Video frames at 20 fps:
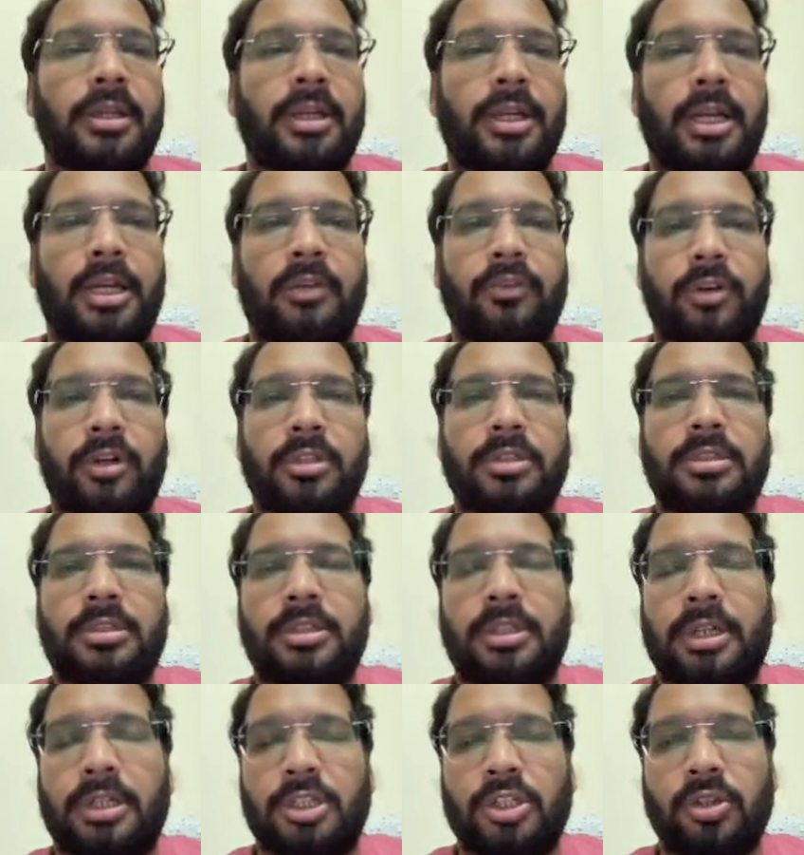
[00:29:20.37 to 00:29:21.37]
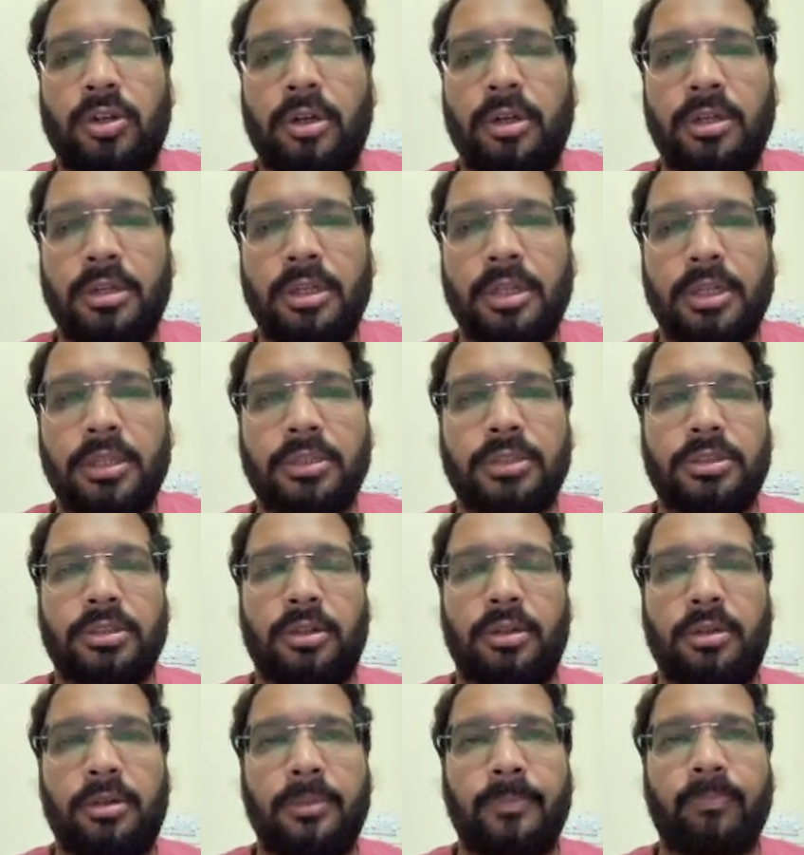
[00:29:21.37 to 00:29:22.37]
It was short,
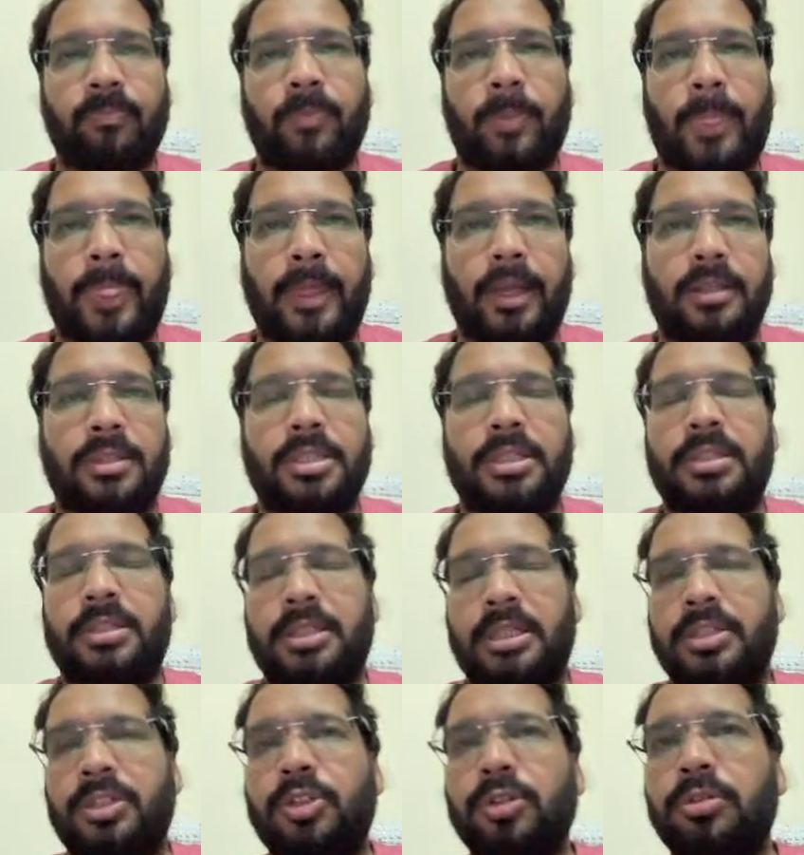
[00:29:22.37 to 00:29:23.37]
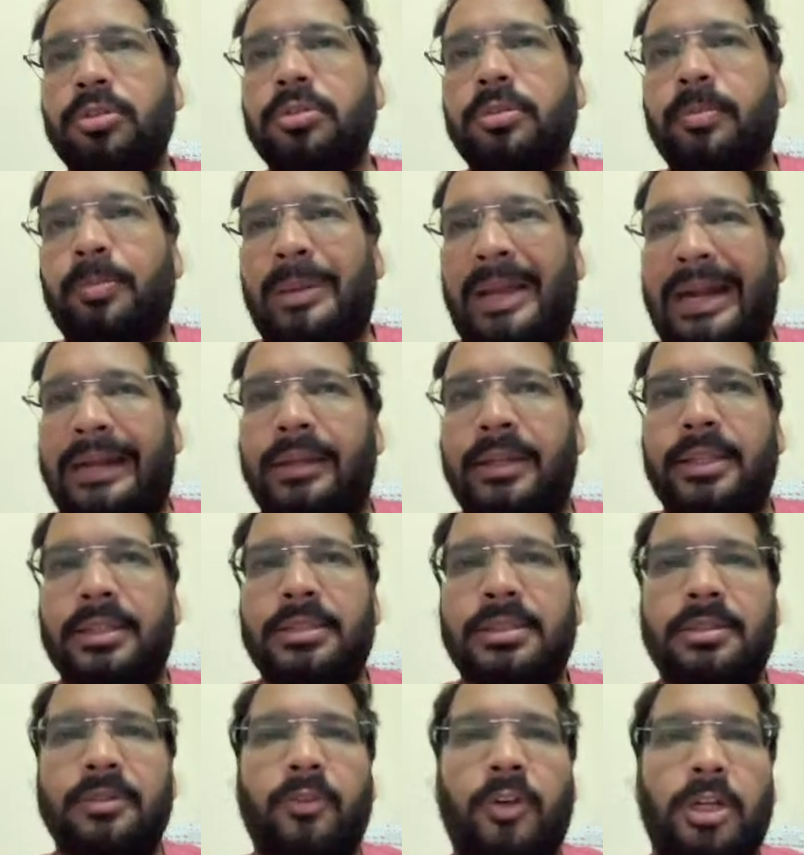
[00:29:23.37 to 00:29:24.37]
so just do
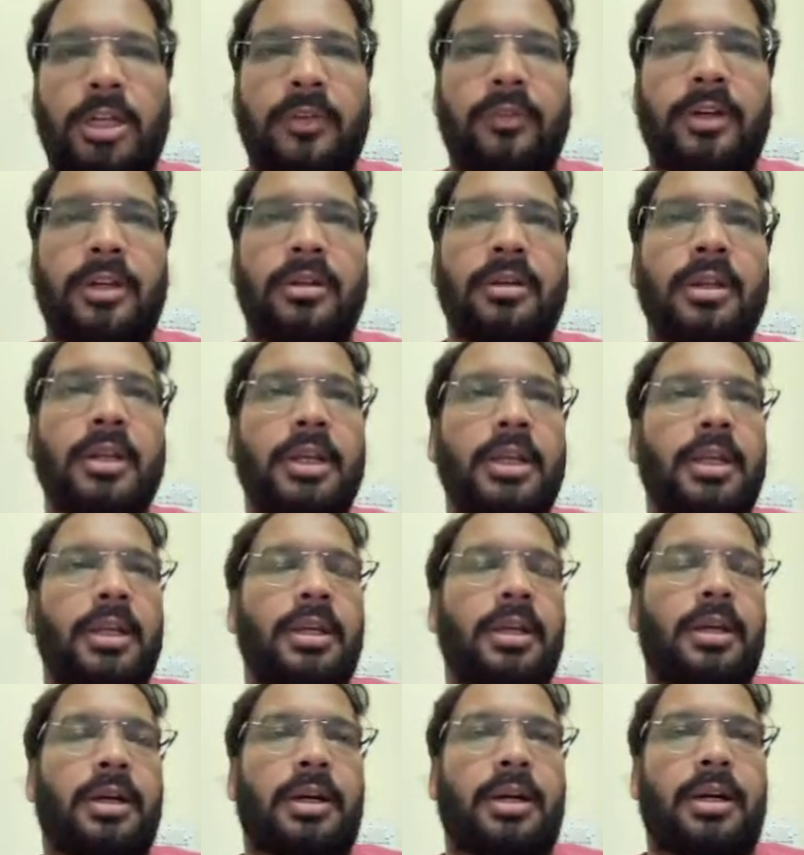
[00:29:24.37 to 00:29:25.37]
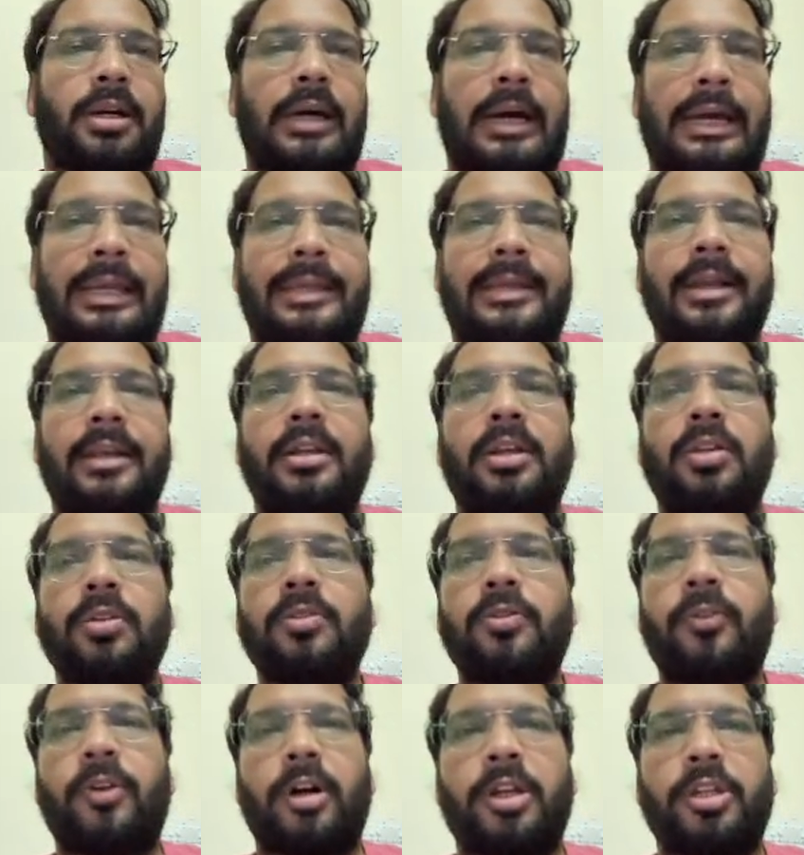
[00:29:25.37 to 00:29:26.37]
practice whatever I can do
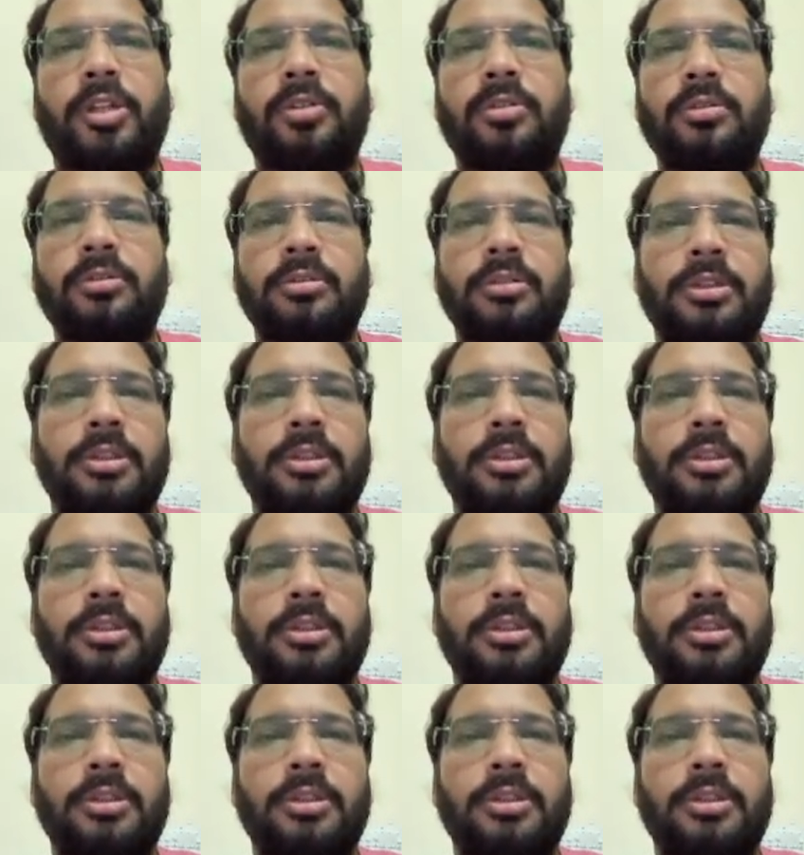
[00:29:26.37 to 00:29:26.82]
for you.